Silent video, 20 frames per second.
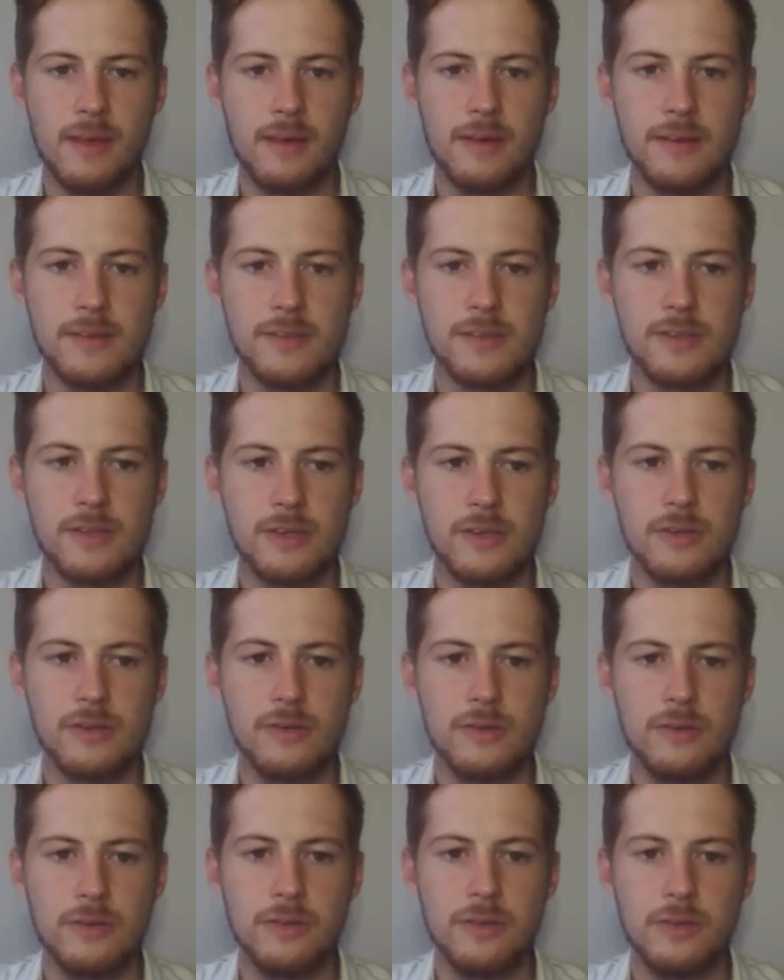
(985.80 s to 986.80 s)

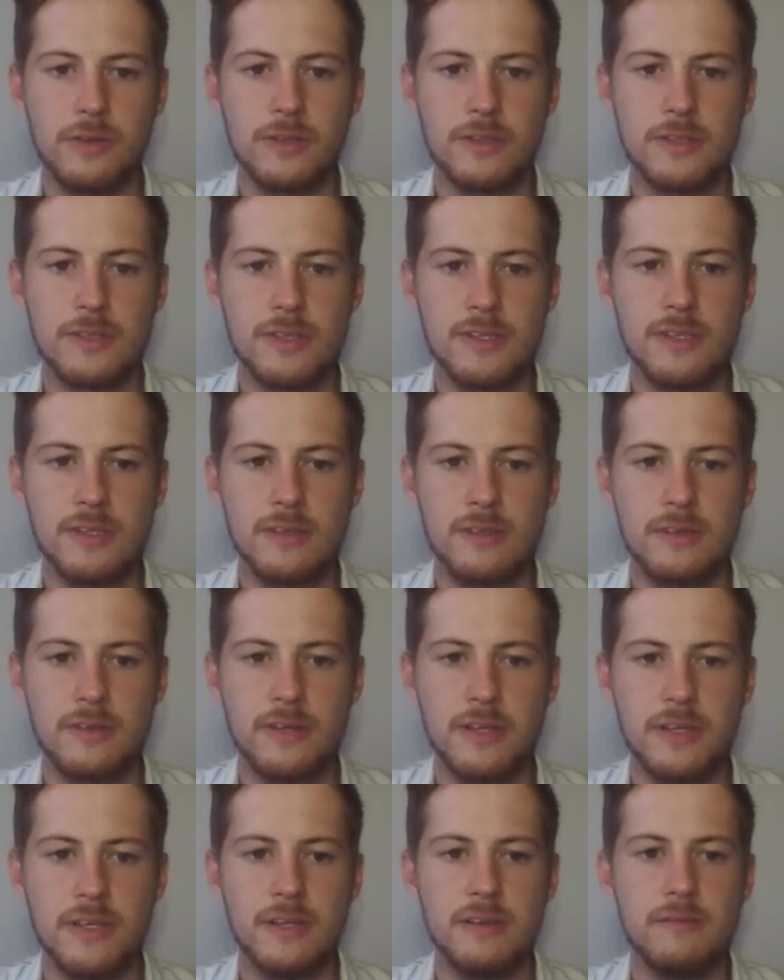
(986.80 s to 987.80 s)
So you can see a
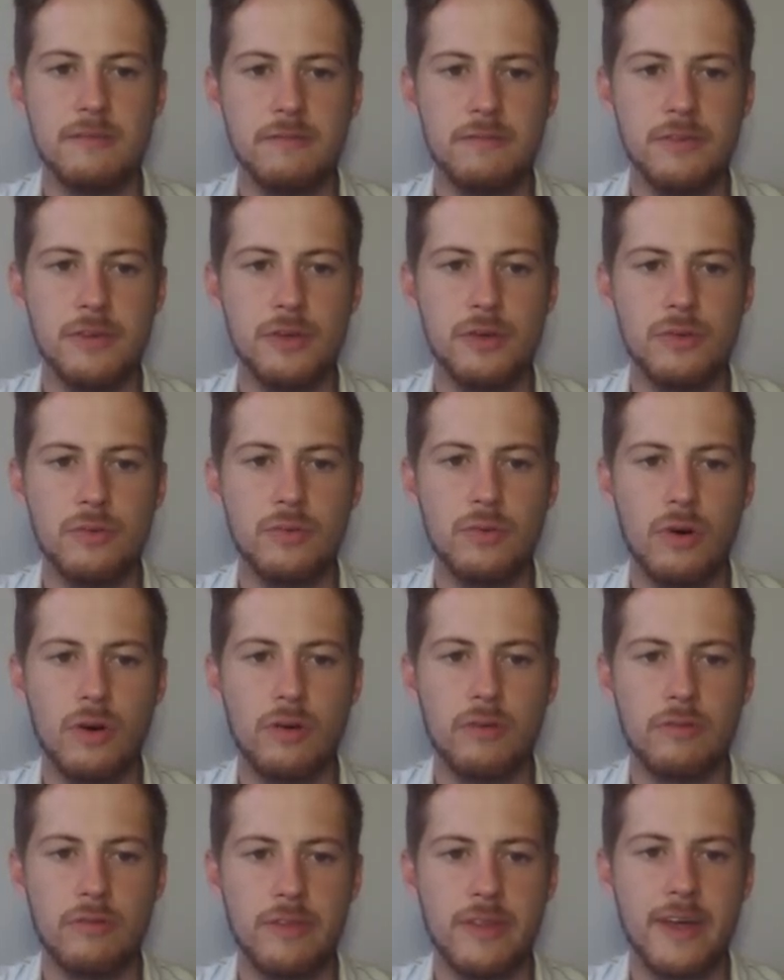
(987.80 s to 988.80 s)
3D view
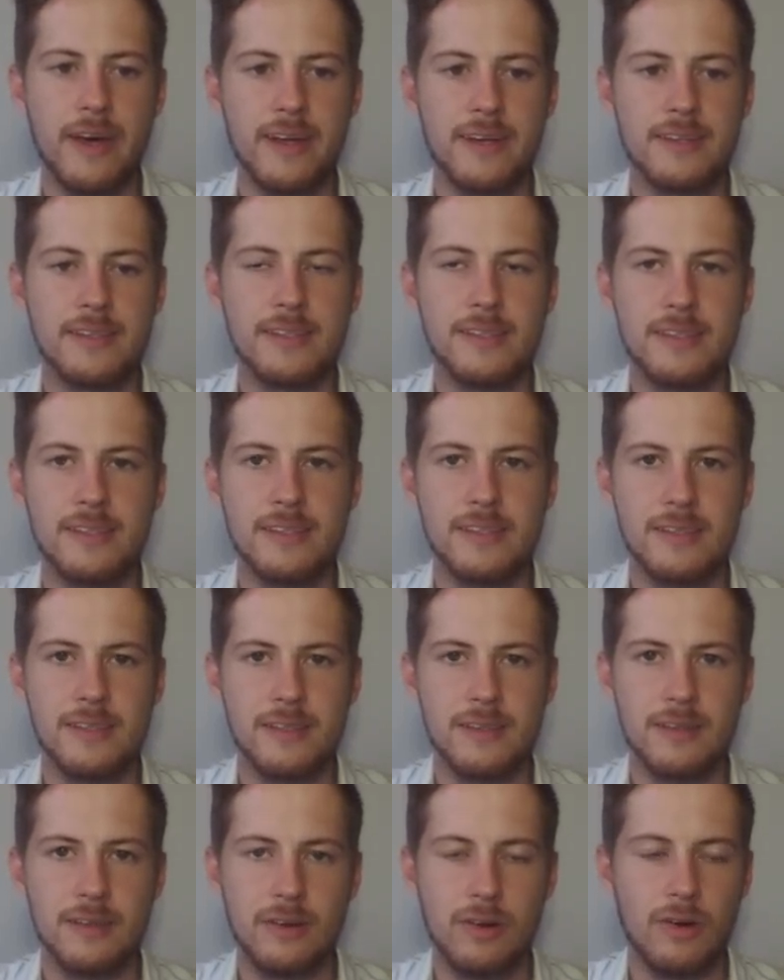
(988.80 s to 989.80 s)
of that
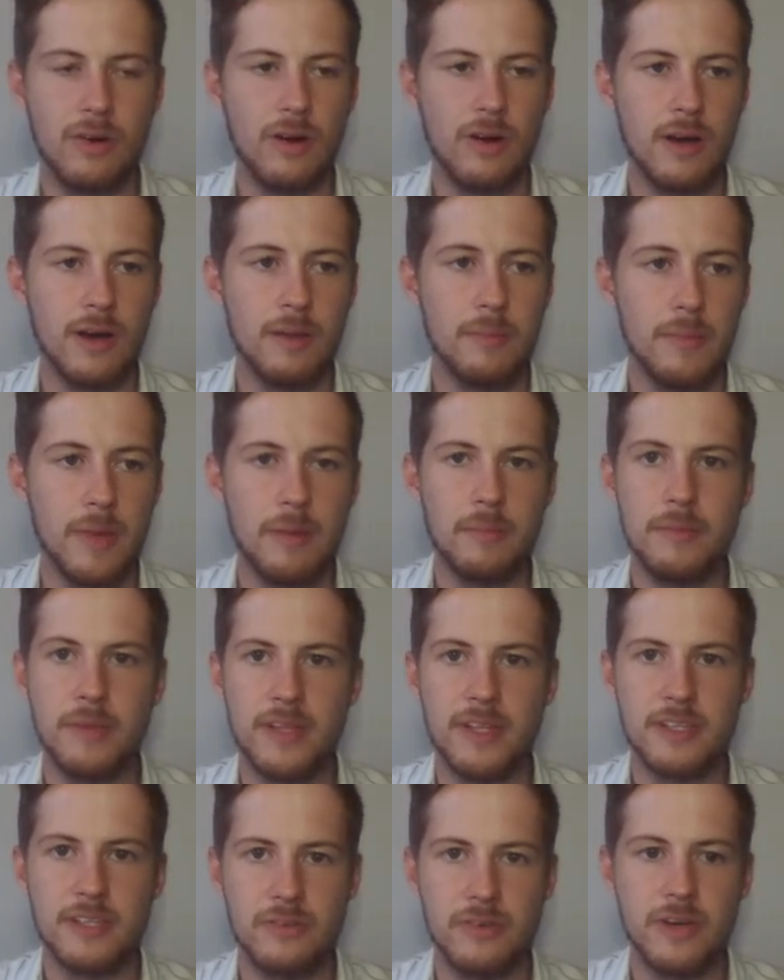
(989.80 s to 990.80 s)
member
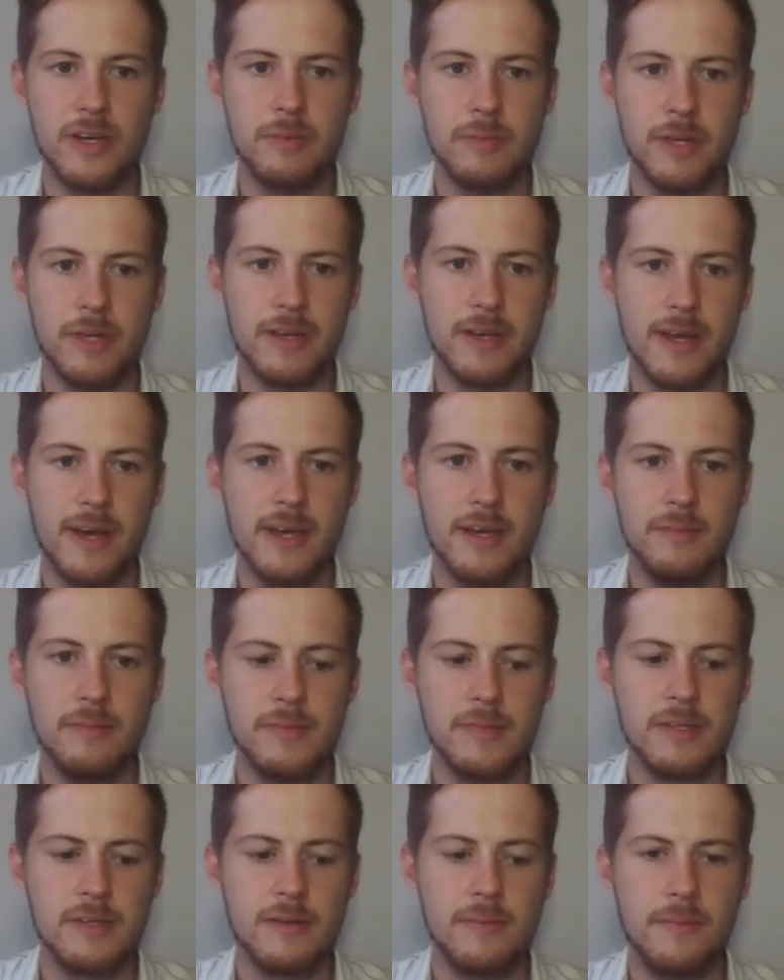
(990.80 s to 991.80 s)
that's already been
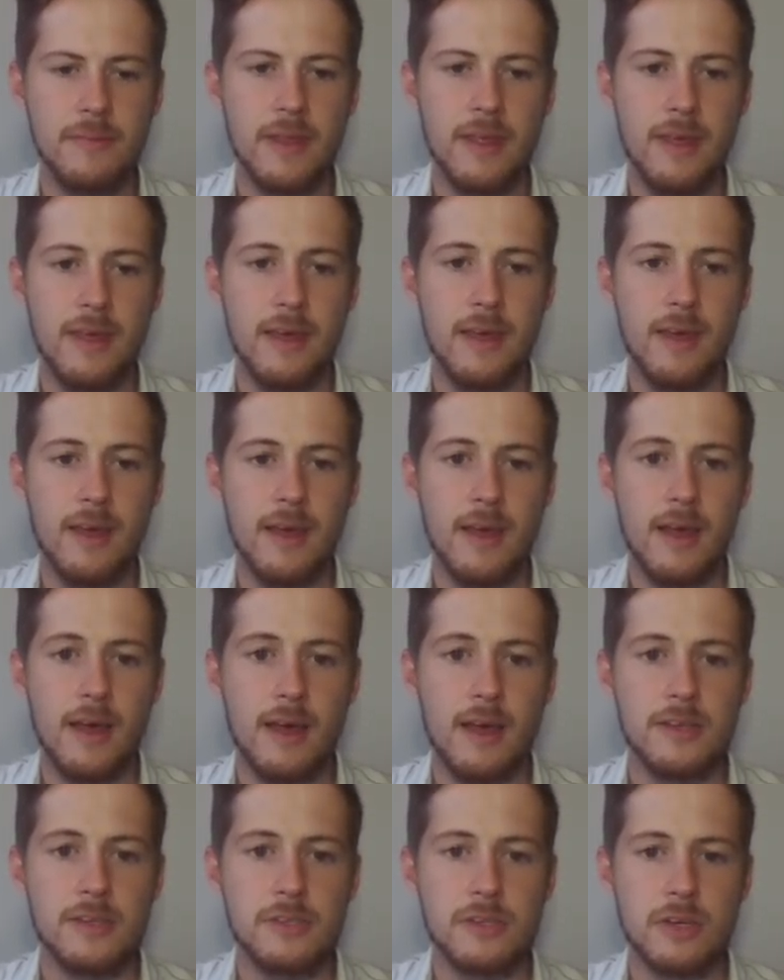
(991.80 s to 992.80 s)
named.
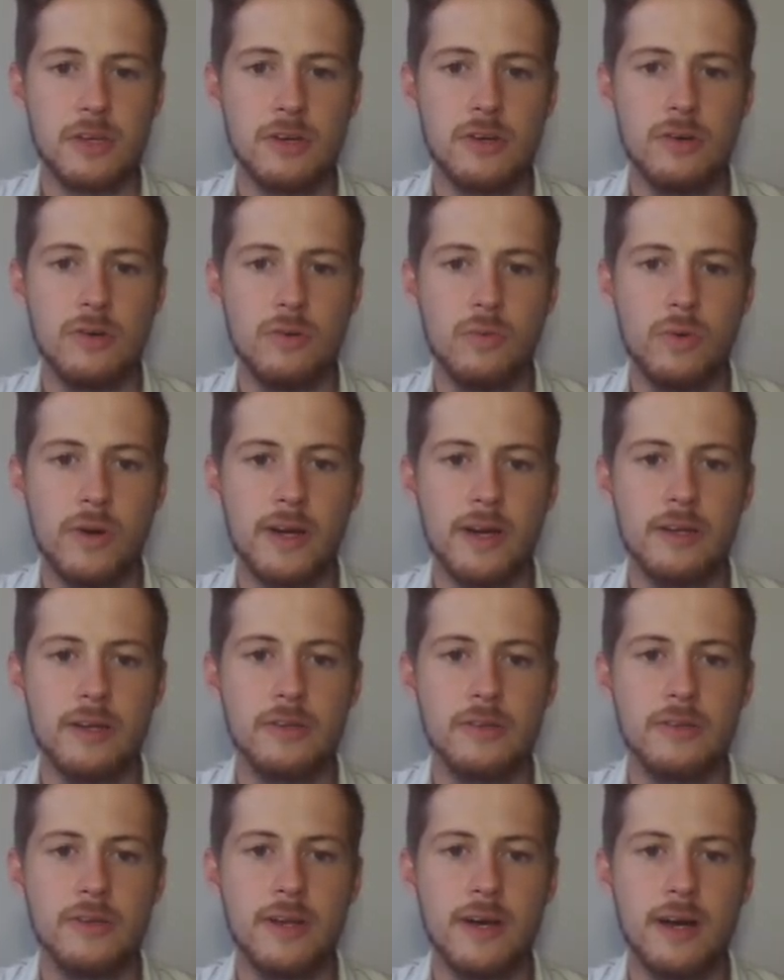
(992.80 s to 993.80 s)
So what I can
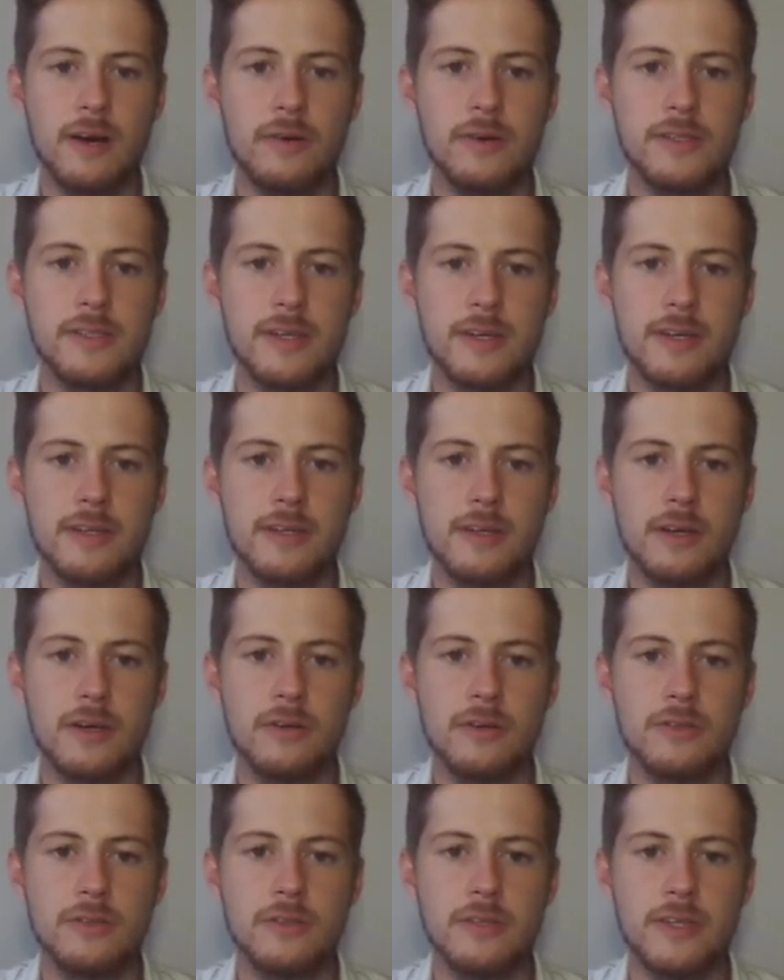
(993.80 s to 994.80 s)
do now is I can go
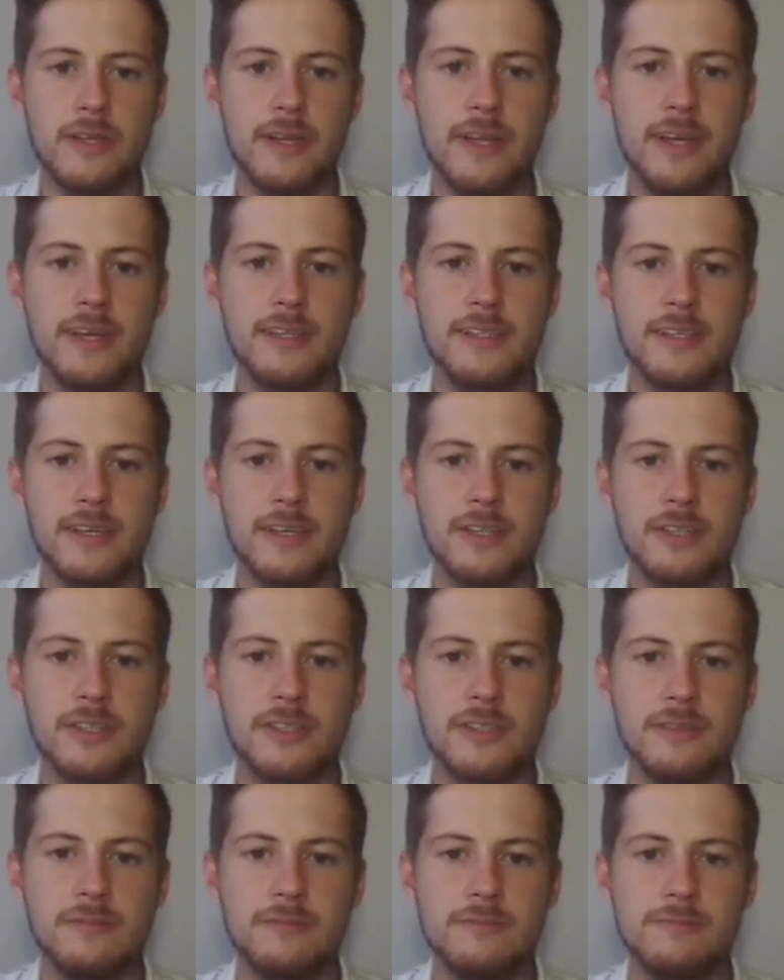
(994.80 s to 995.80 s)
to the next
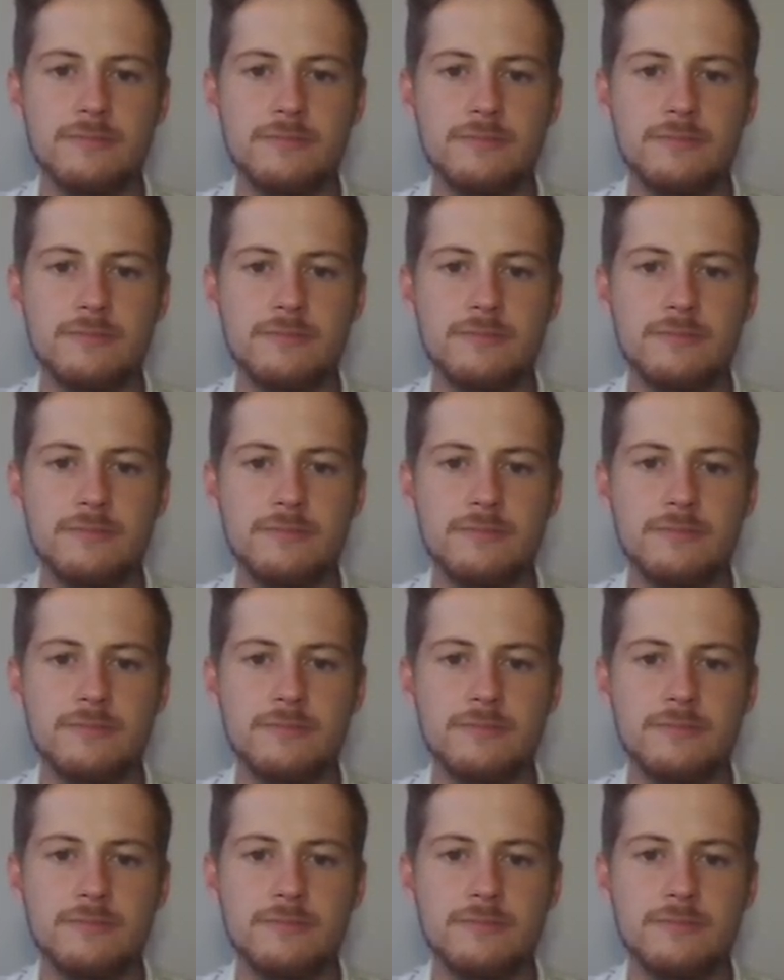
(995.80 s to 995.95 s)
section,